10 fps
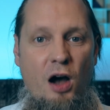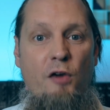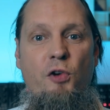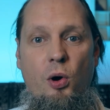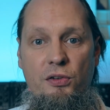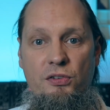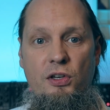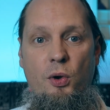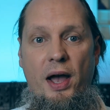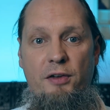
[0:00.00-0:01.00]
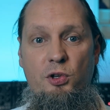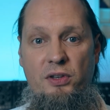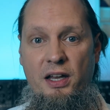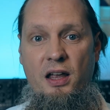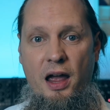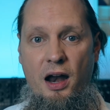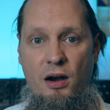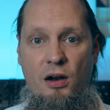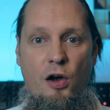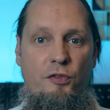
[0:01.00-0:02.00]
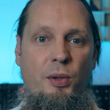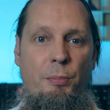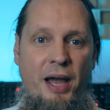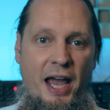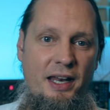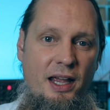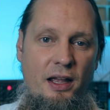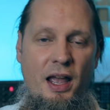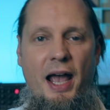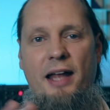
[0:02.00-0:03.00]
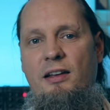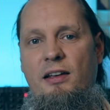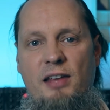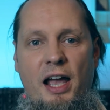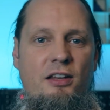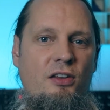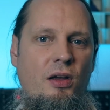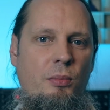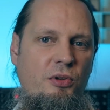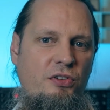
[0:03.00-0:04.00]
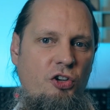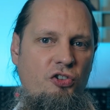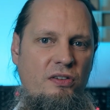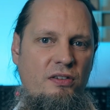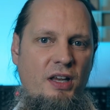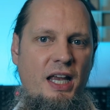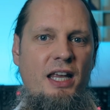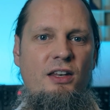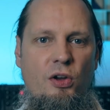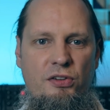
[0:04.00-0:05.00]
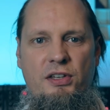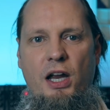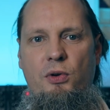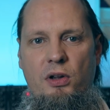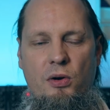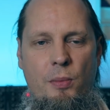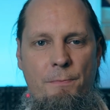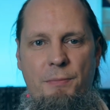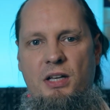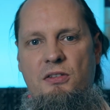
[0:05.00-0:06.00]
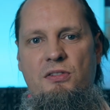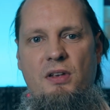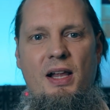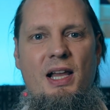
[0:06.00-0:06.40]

Of course, you have to take care of the panning and exact positions in your stereo mix.